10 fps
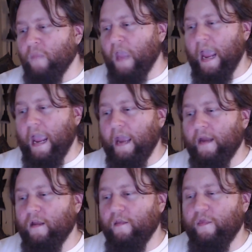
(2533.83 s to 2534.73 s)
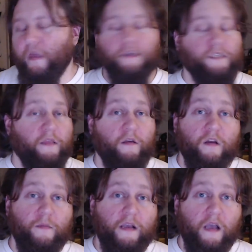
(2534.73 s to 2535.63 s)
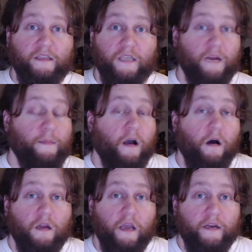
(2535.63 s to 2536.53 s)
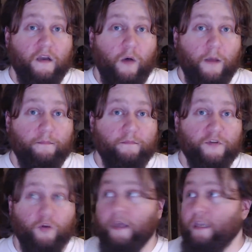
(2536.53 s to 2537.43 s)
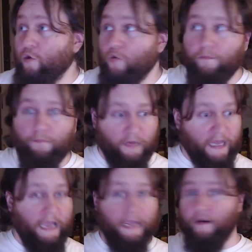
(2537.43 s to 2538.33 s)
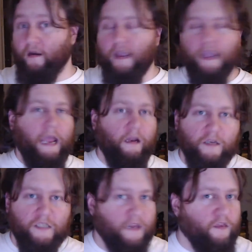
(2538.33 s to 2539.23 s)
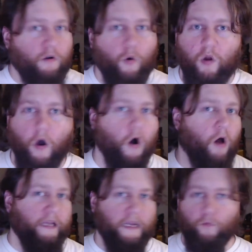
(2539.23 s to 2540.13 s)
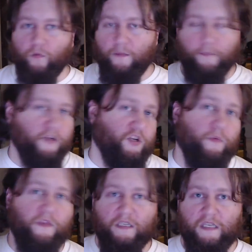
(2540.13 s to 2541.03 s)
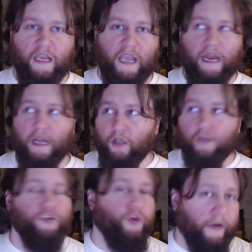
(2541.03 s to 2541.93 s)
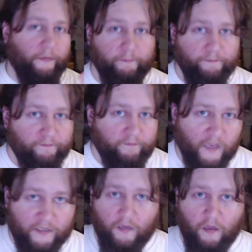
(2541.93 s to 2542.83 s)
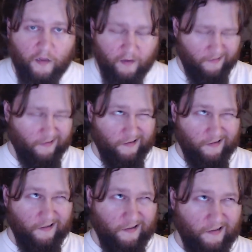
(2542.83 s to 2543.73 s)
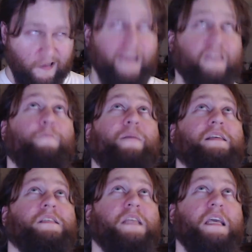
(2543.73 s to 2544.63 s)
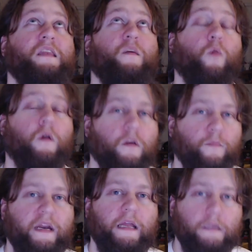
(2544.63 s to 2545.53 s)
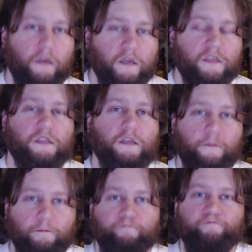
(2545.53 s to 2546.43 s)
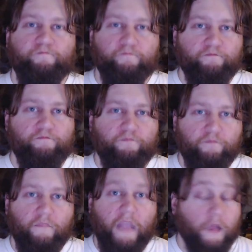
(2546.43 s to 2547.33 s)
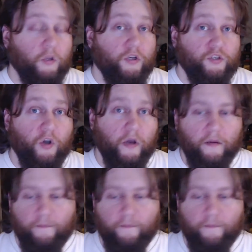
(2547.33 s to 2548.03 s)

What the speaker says: and they said it's gonna be online co-op, so, like, you could play, and it looks like they're going all in with the budget with this thing, and it looks good. Doesn't look like the best thing in the world, but it looks good.